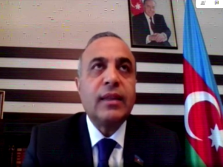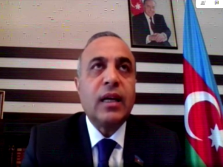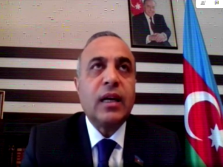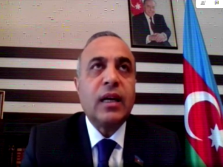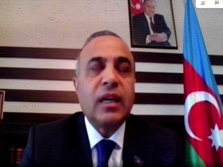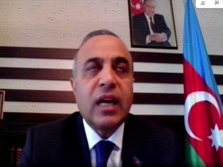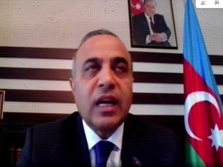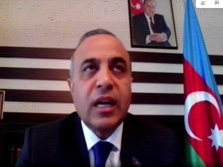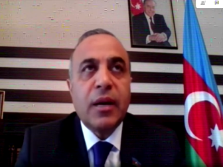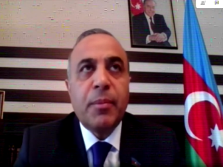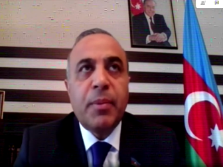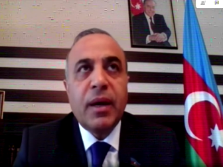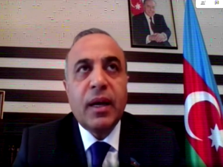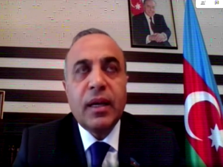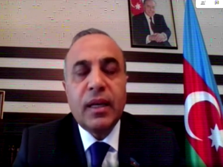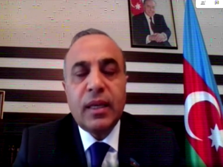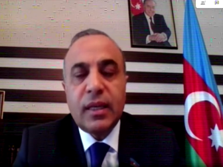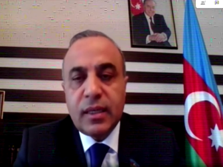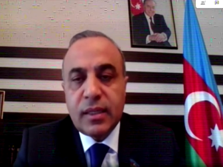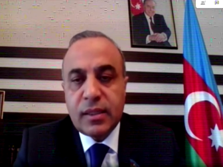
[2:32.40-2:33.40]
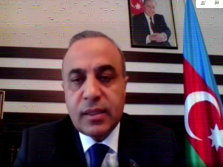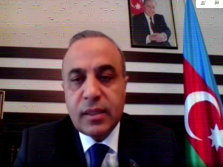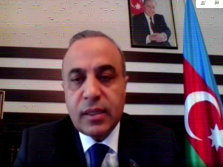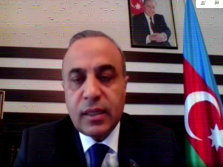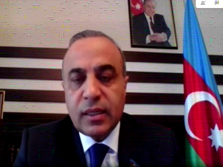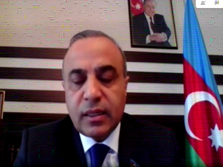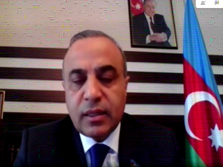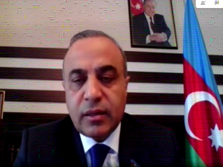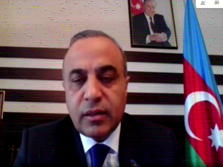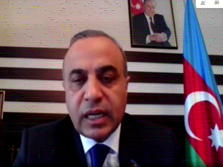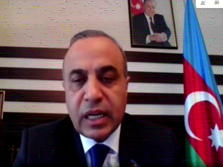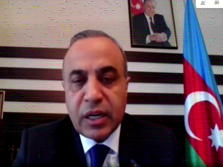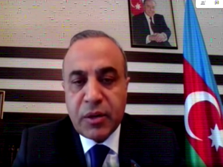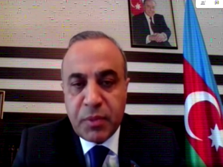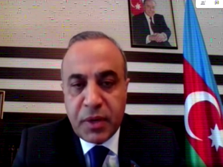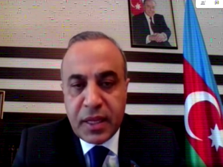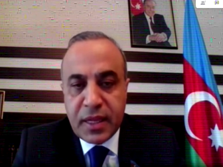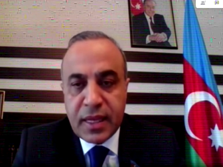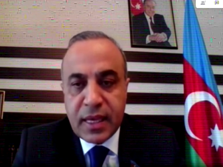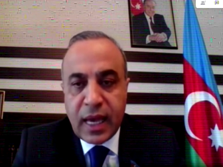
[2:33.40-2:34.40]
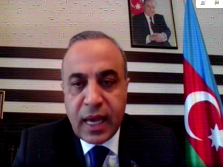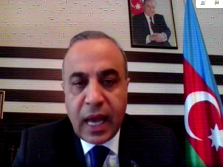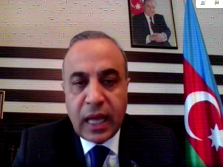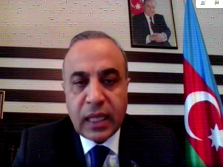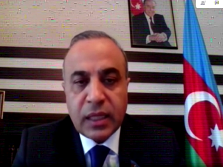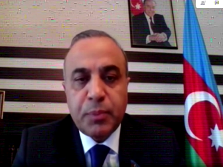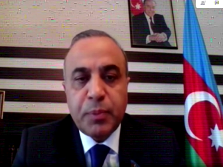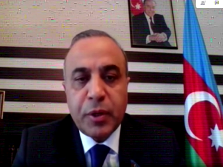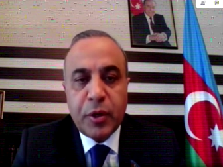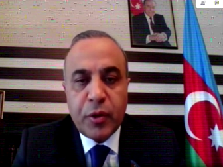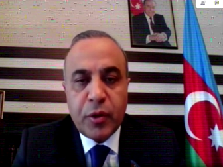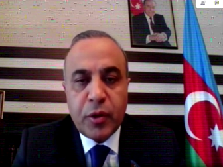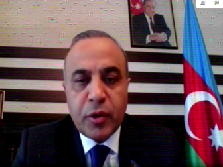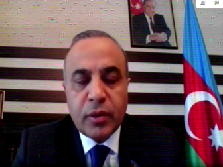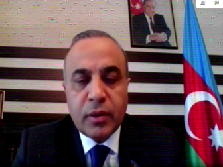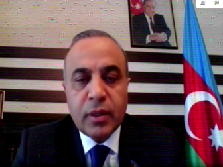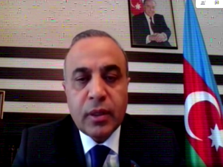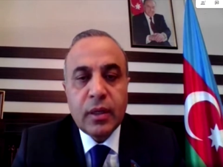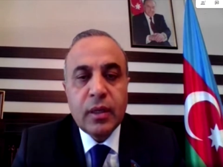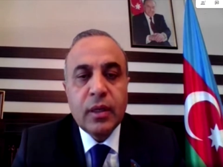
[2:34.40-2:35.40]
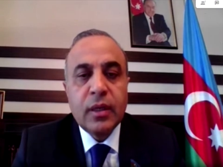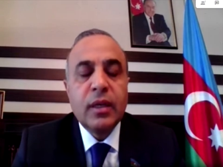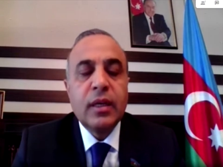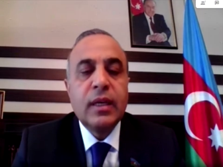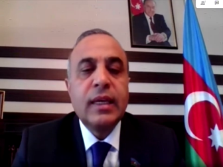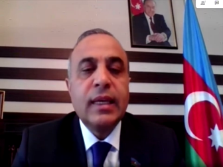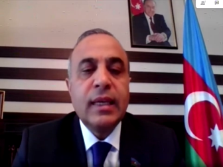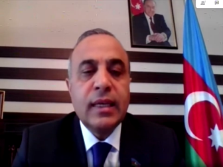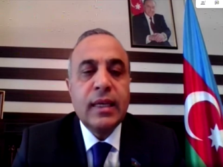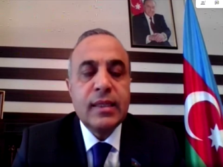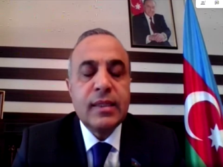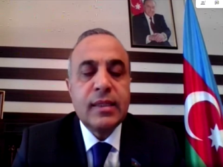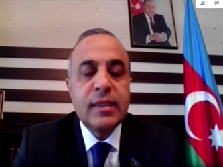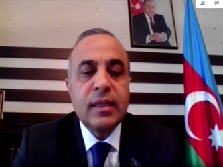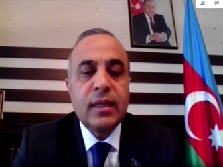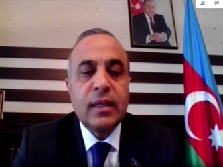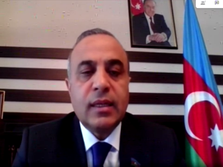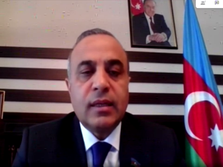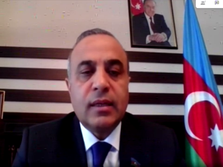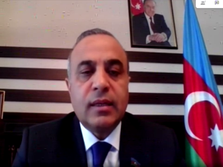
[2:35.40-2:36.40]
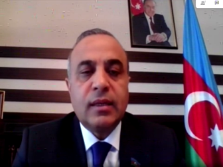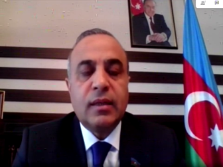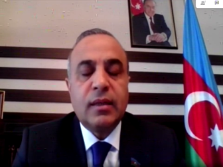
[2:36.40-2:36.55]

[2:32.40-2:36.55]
that Karabakh is Armenia and period is